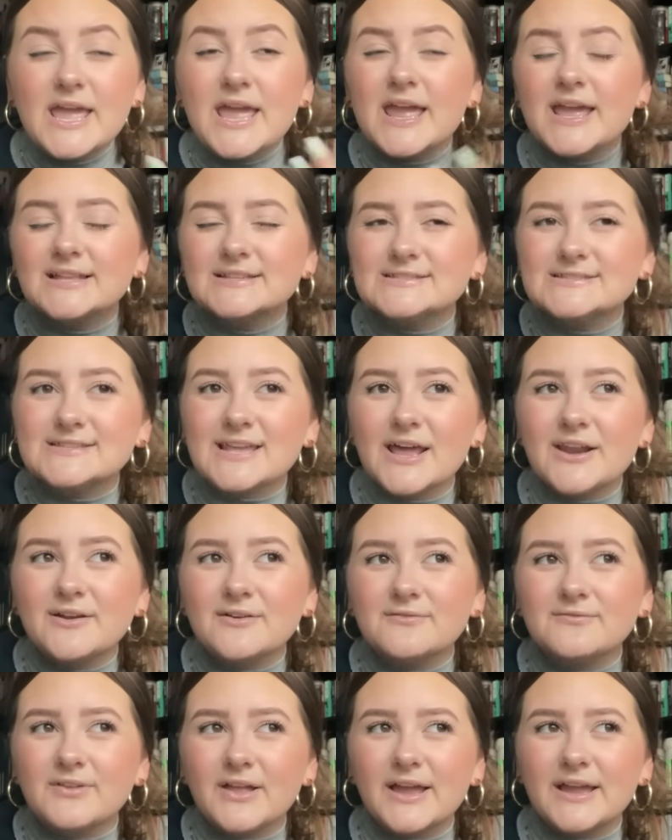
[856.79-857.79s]
instead
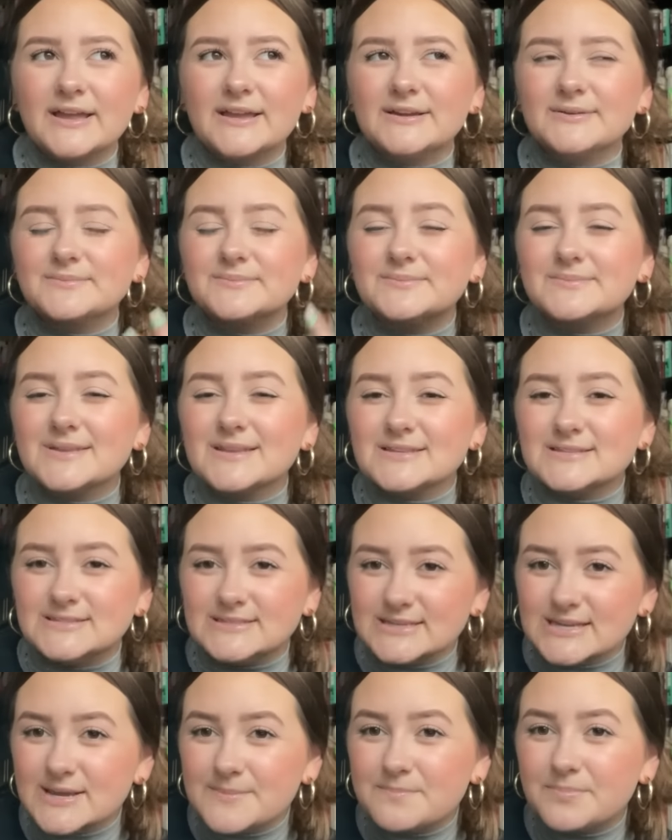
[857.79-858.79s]
of like
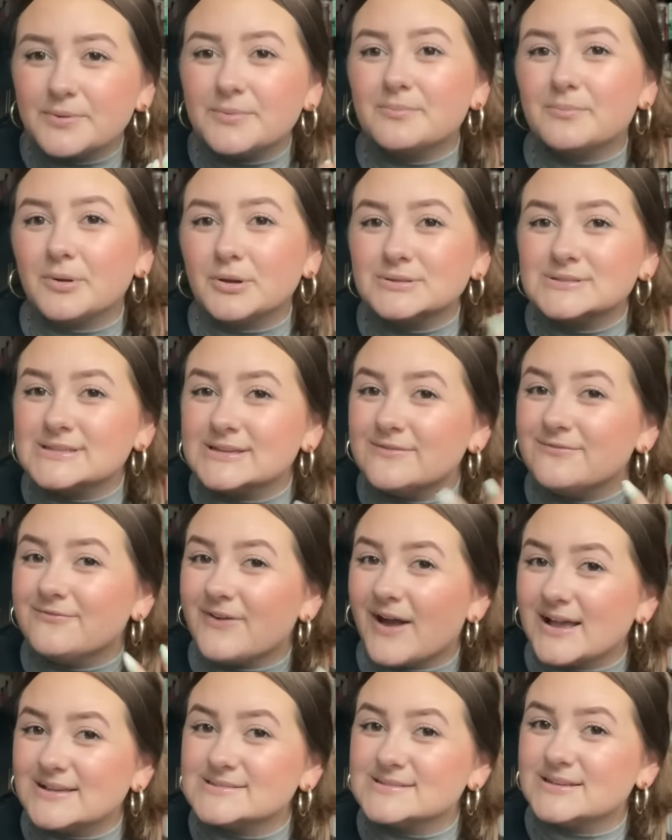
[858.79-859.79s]
deep,
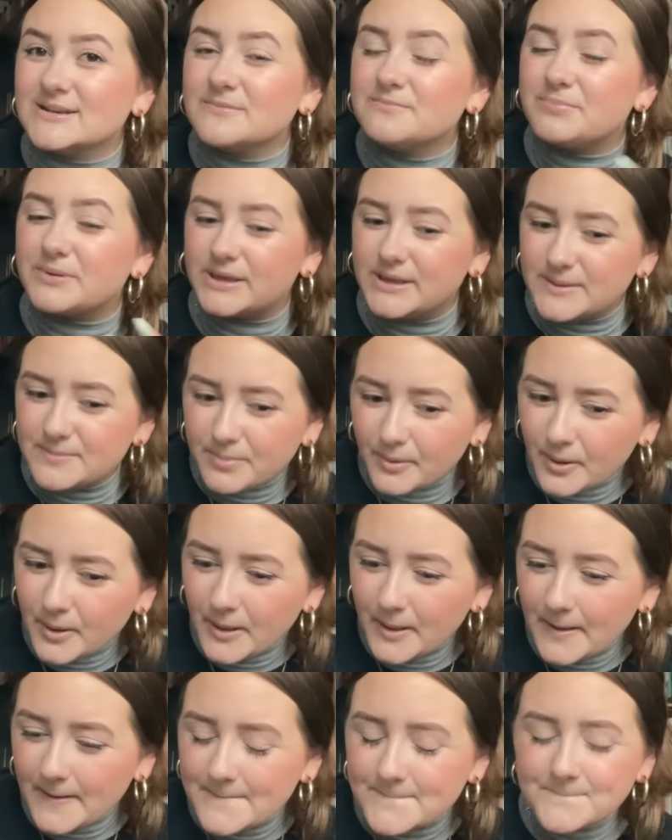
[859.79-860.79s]
multifaceted
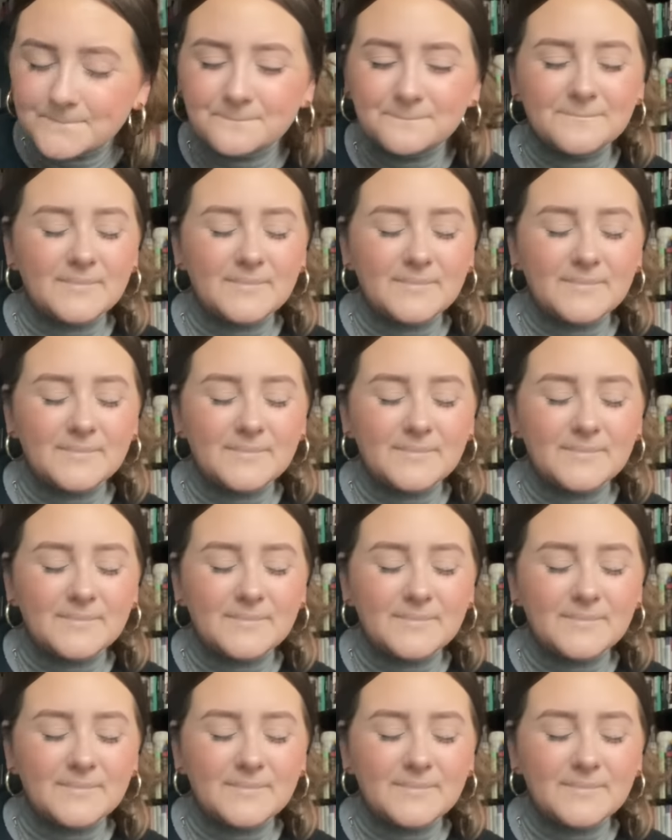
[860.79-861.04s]
people.